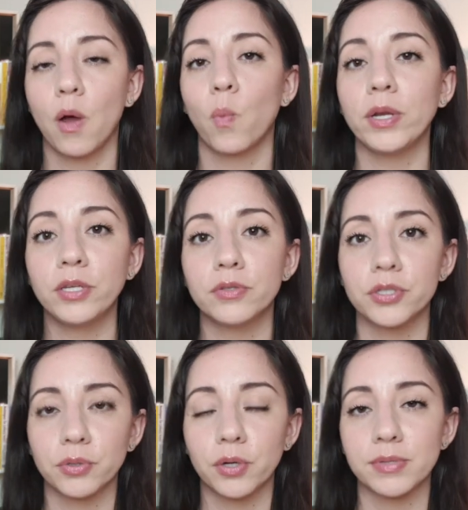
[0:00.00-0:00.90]
When you
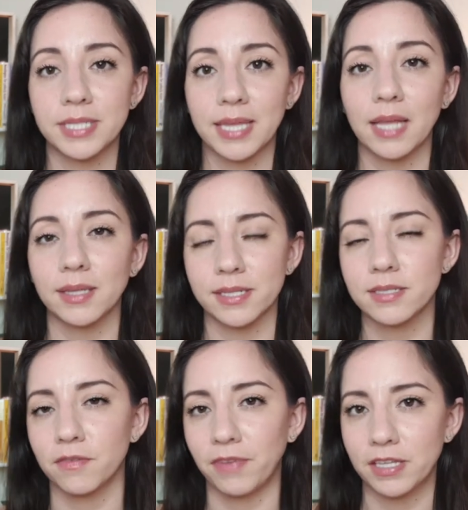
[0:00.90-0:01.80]
do go see that list
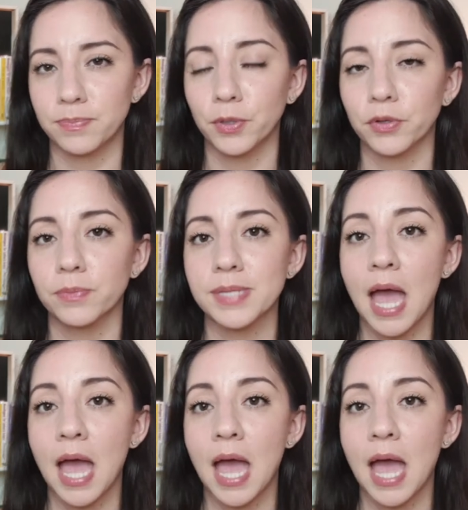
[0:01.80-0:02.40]
of Facebook groups,